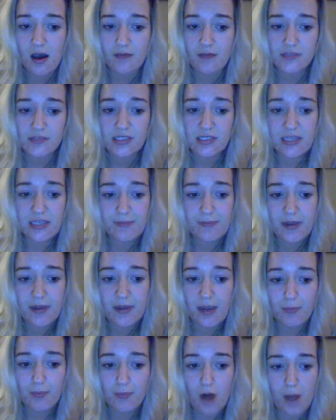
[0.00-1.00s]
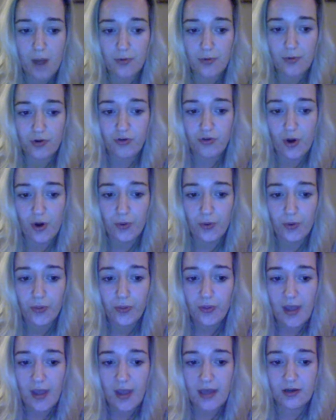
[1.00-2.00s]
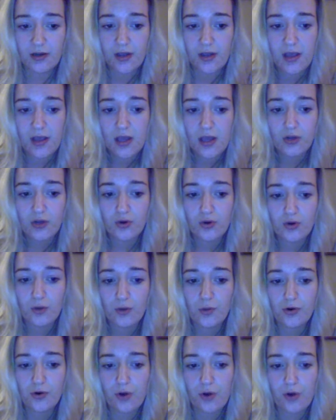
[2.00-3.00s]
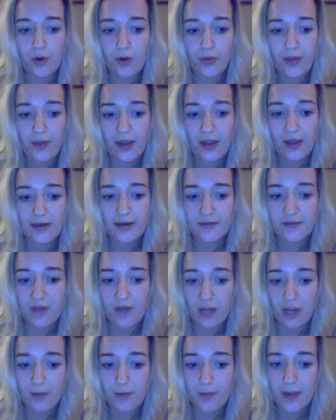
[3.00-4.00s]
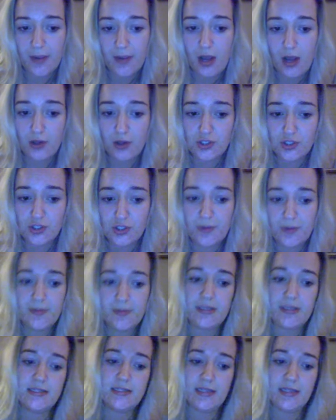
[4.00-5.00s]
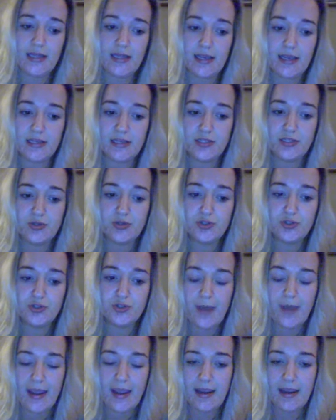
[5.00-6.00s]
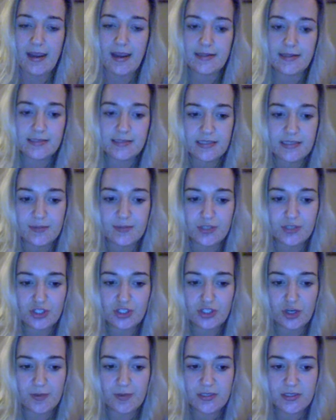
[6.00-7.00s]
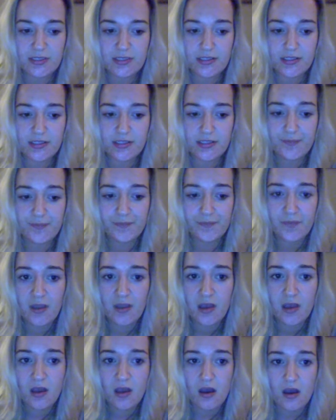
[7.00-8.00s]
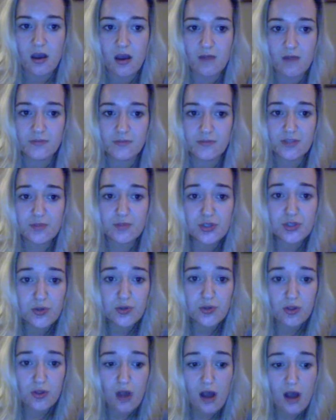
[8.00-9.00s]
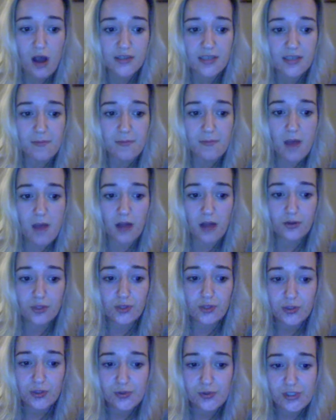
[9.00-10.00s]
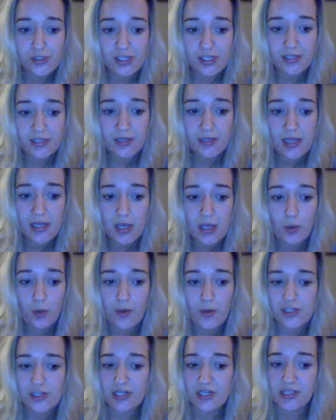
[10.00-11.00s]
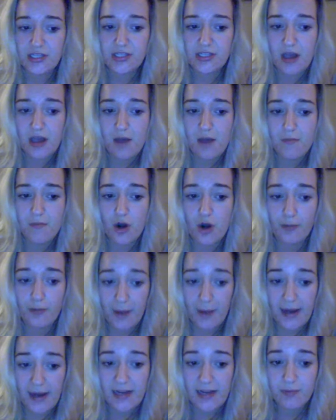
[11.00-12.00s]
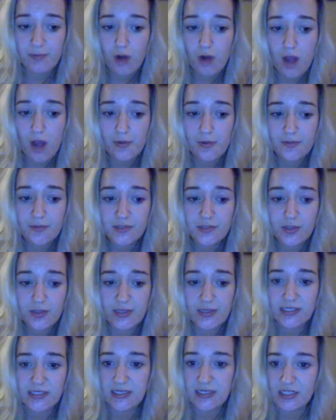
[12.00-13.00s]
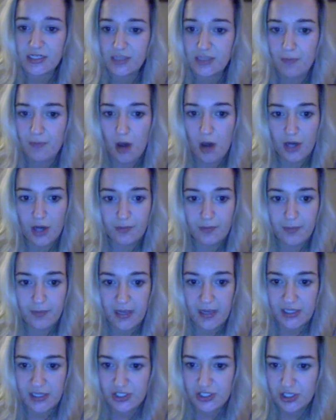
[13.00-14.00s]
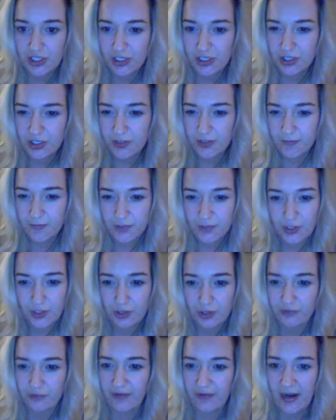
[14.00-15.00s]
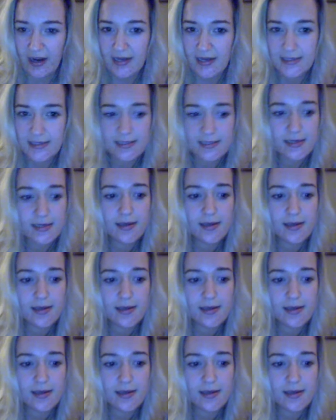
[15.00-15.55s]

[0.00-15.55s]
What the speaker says: Sleeping and proper growth, and normal growth and development may also be delayed due to pain and sleep disturbances. Some tooth loss and malocclusion, which is our biting problems. So as seen as the bottom picture to your right.